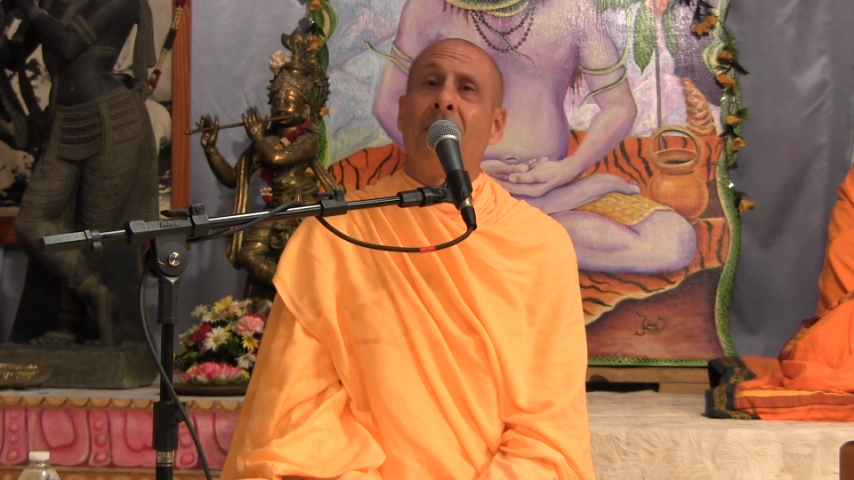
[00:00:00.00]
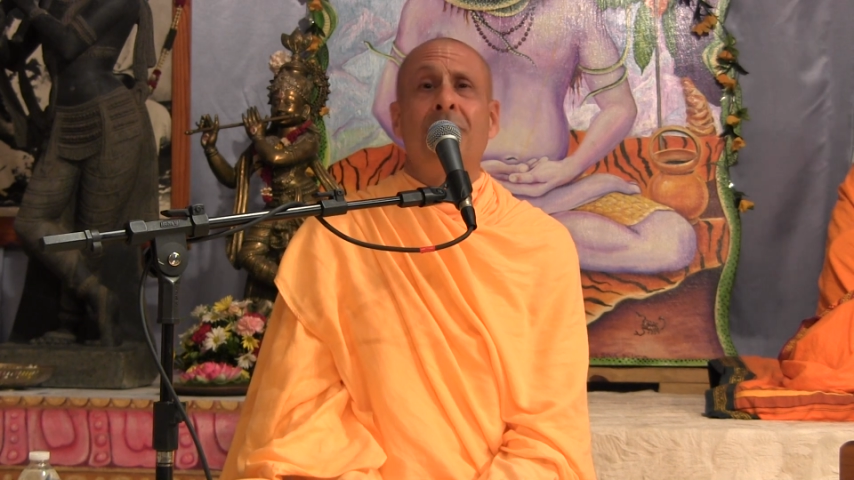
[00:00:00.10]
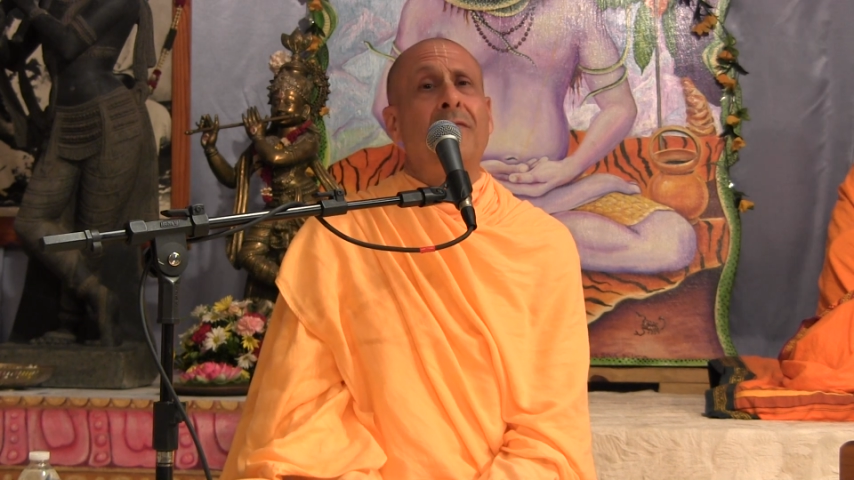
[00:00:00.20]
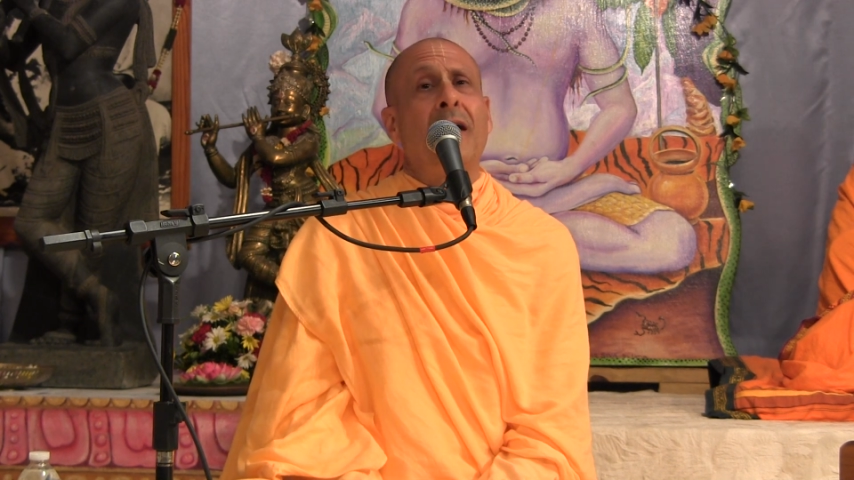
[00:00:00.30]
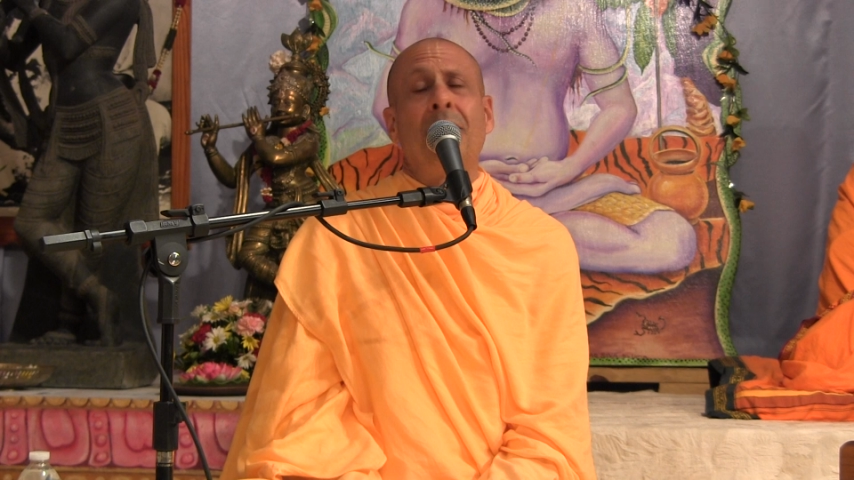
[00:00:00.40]

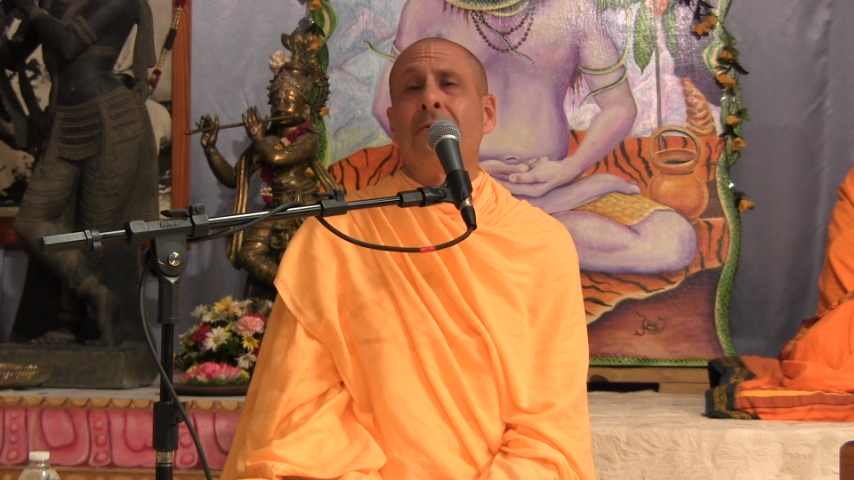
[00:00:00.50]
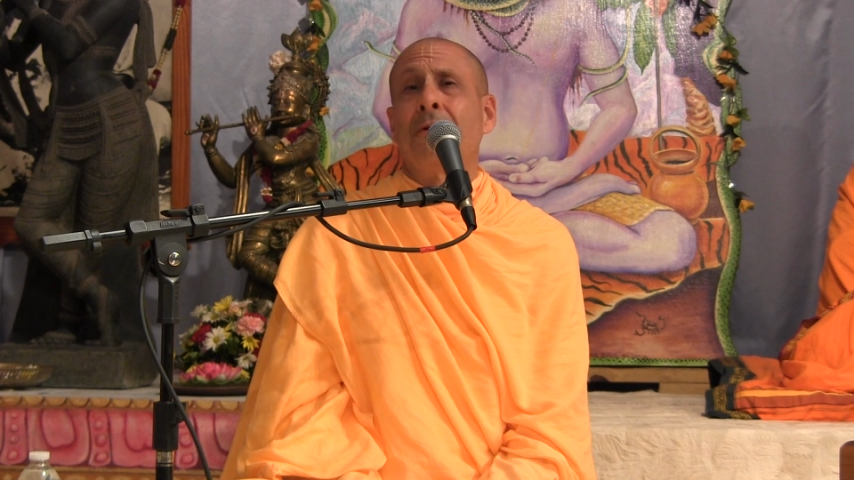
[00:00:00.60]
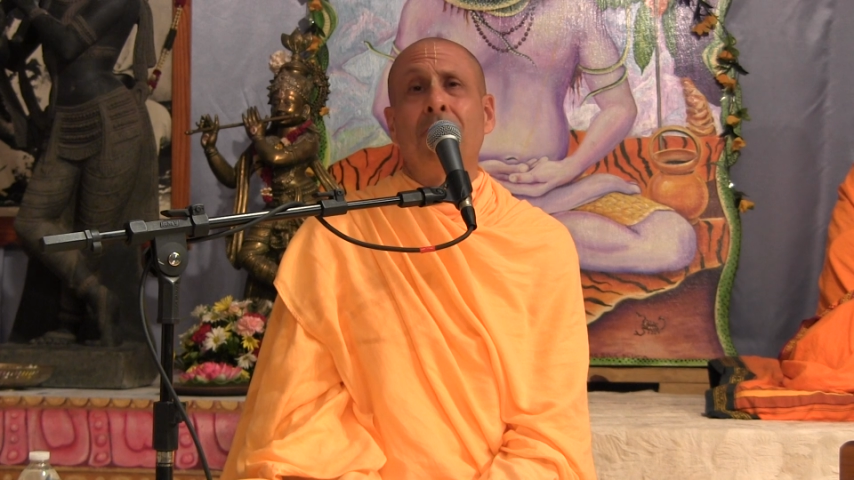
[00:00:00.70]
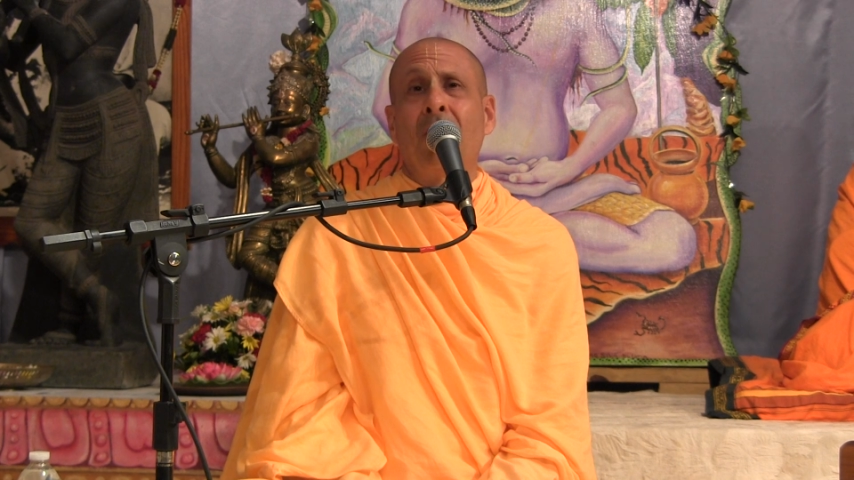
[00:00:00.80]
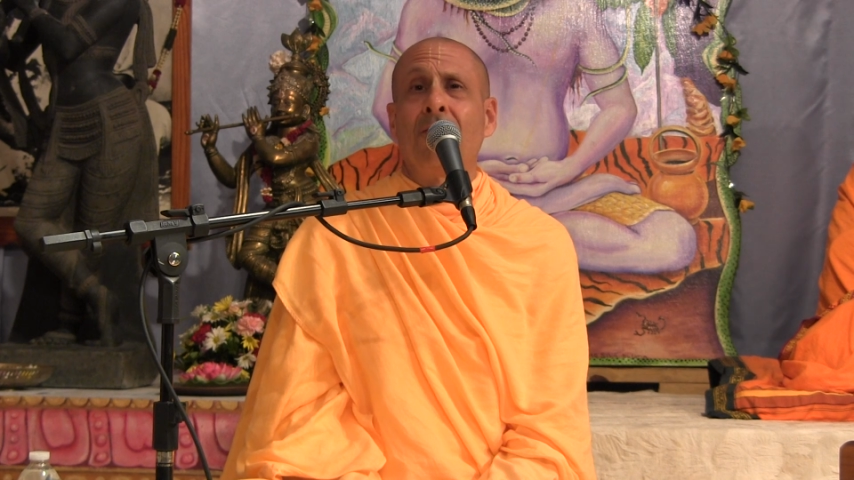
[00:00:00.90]
father
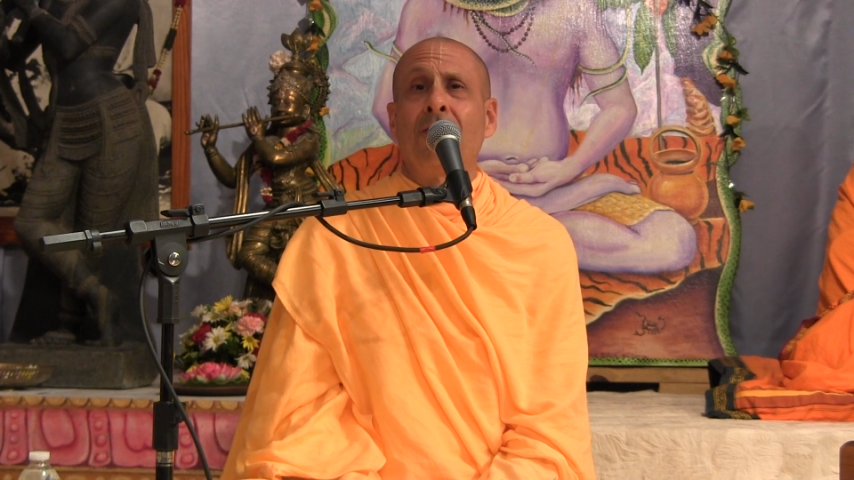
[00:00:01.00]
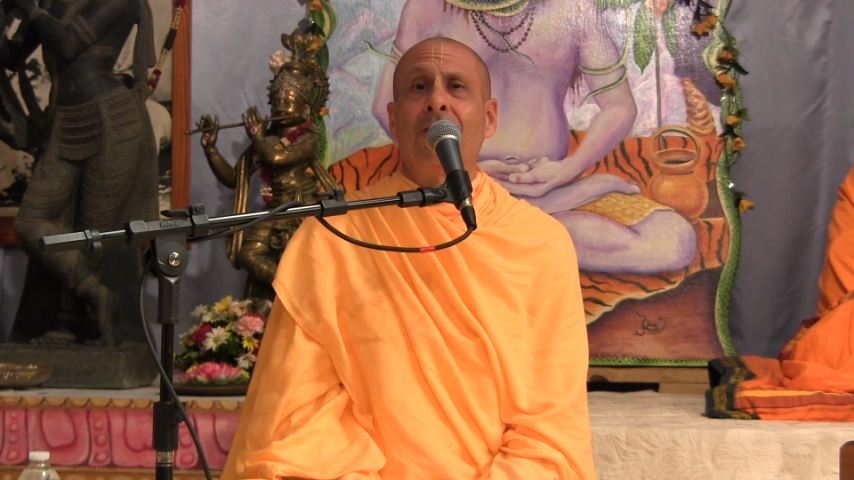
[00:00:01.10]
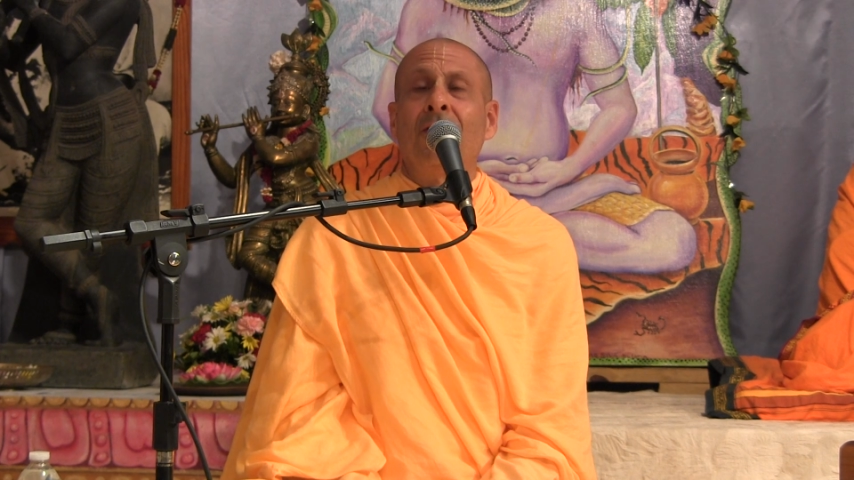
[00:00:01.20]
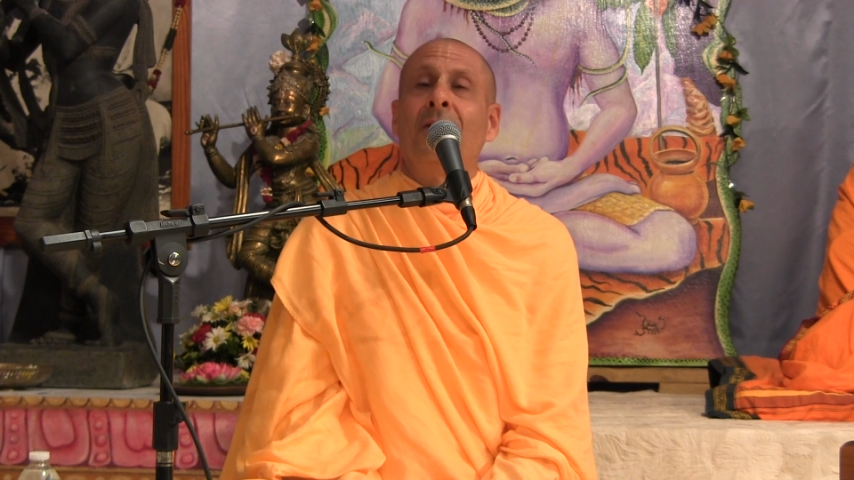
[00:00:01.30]
and mother,